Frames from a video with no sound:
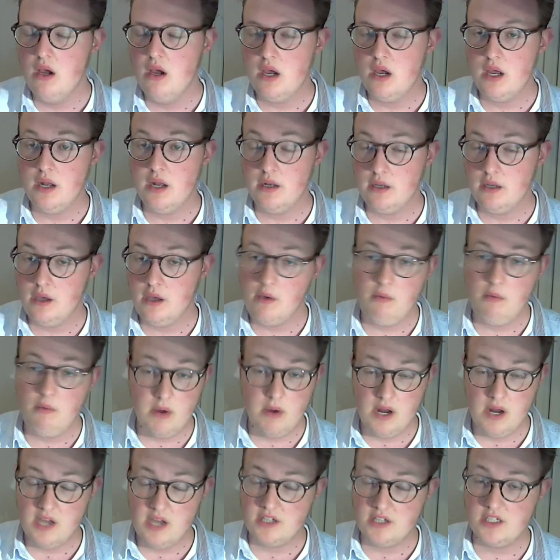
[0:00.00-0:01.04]
And
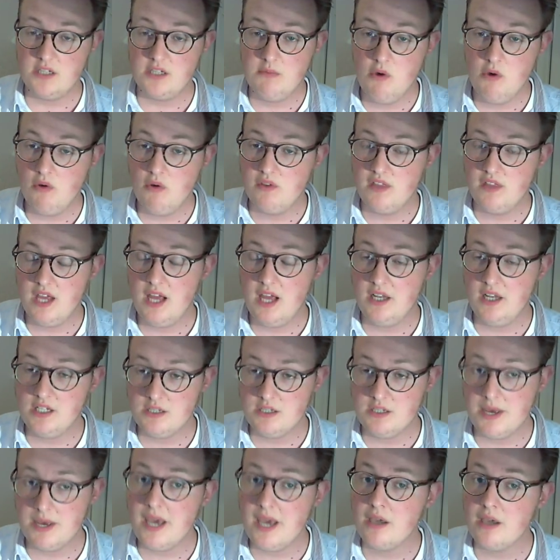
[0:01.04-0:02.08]
when I smoke that
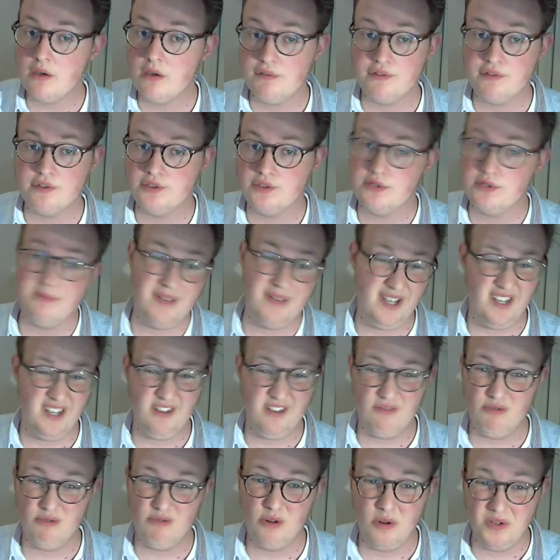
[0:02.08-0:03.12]
tobacco, of course I
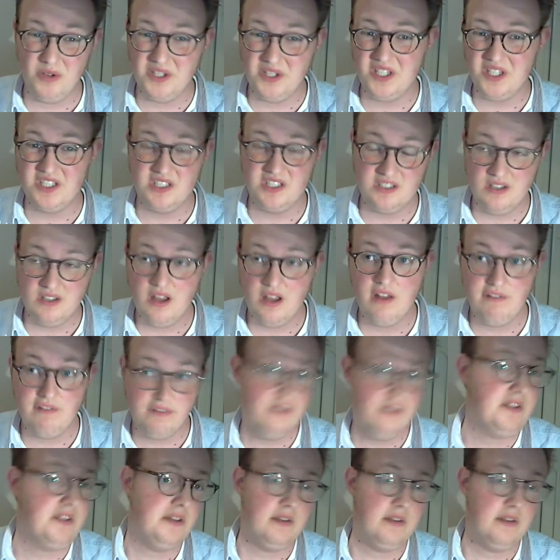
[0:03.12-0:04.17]
roll these
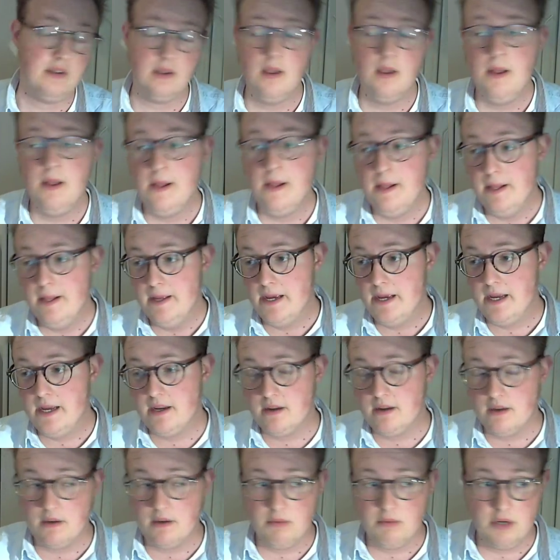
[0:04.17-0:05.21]
unfiltered,
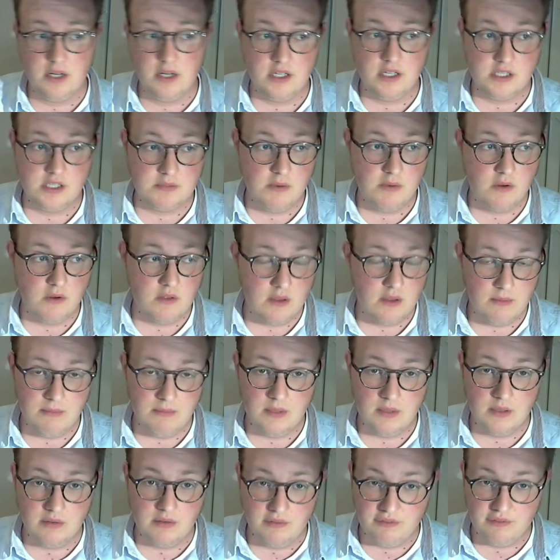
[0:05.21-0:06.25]
and when I smoked
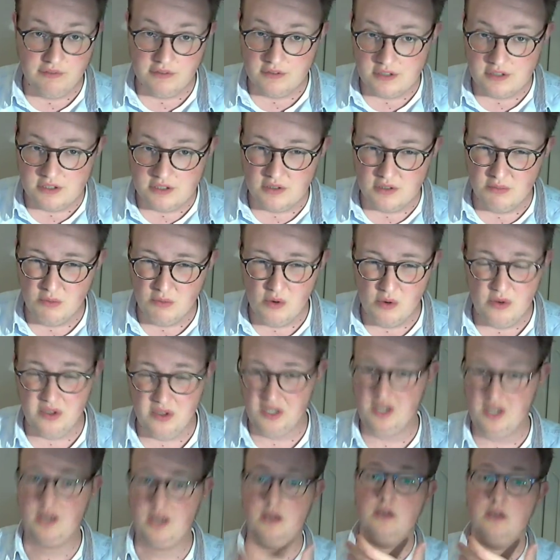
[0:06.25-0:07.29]
them first in the
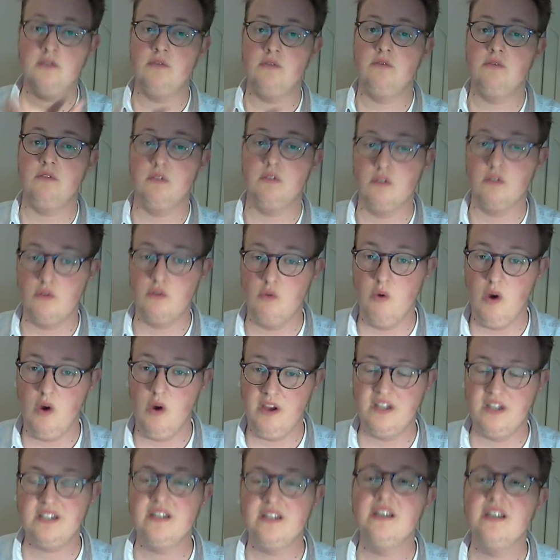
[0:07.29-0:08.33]
morning, I couldn't
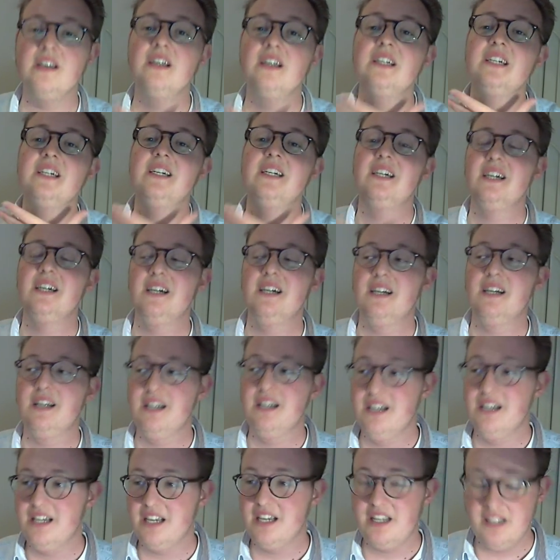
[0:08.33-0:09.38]
quite
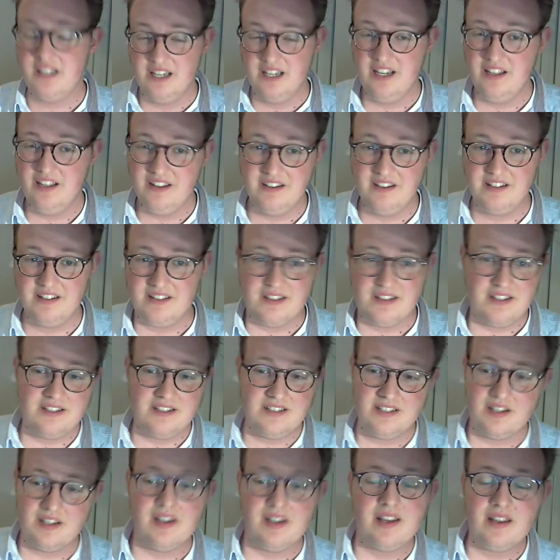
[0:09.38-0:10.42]
inhale
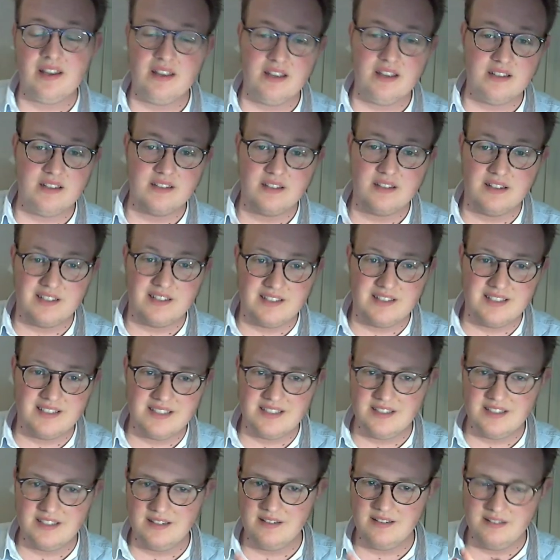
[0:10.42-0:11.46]
easily.
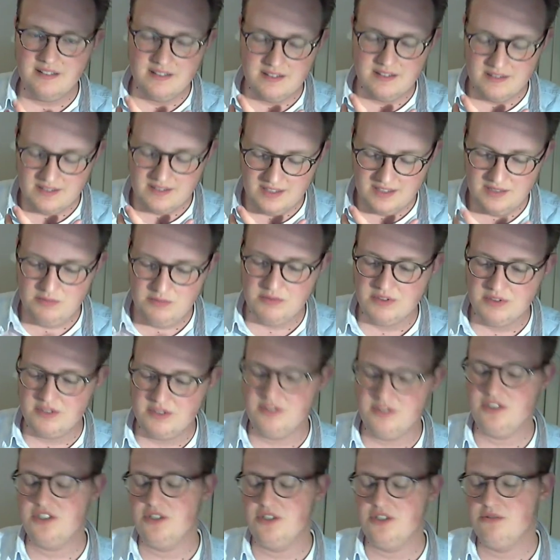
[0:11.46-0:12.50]
It was
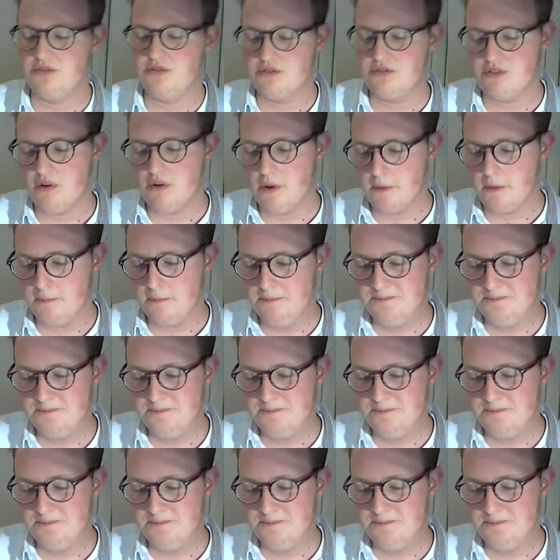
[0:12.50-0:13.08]
so strong.